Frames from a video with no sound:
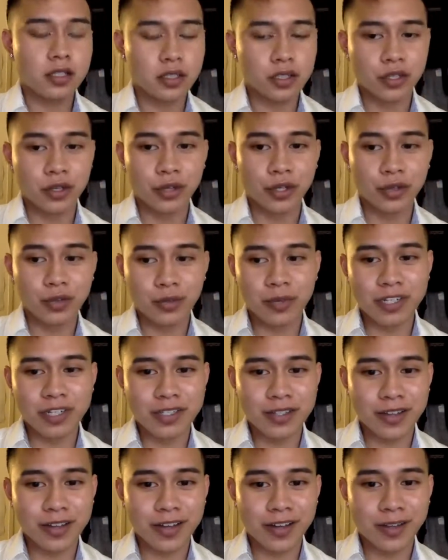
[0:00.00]
going through
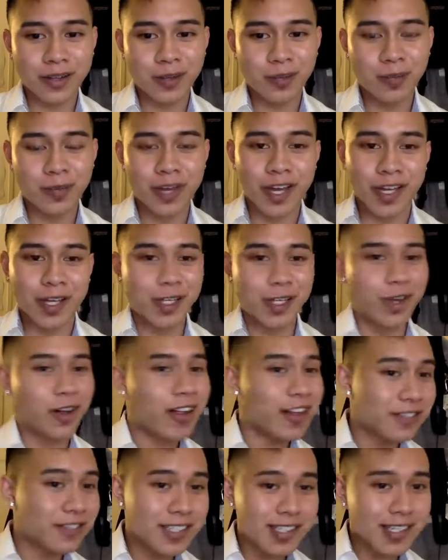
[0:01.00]
mental health, but y'all
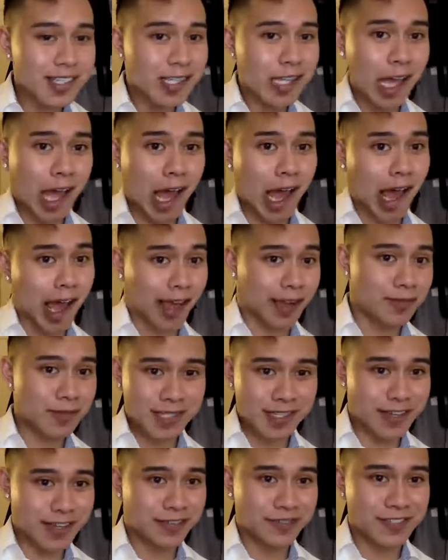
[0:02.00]
haven't seen the hyped
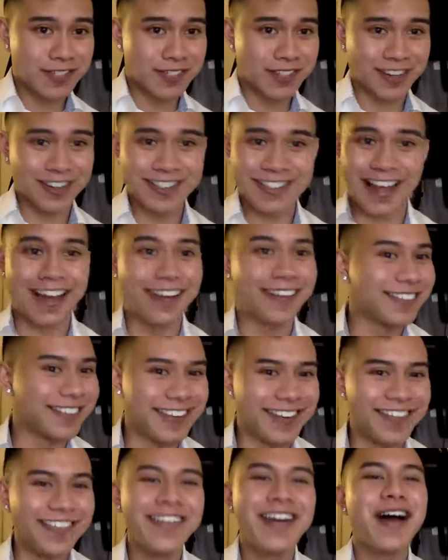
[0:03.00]
side of Charles. I don't
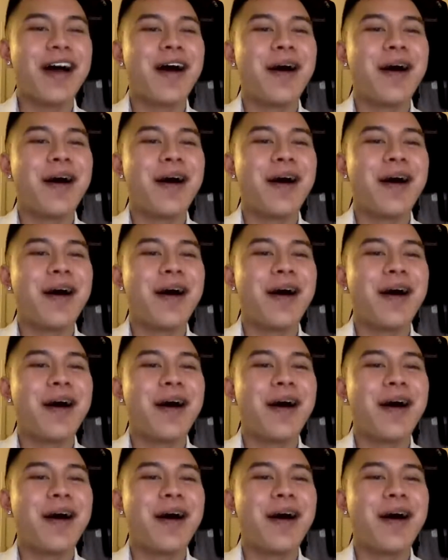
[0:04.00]
know.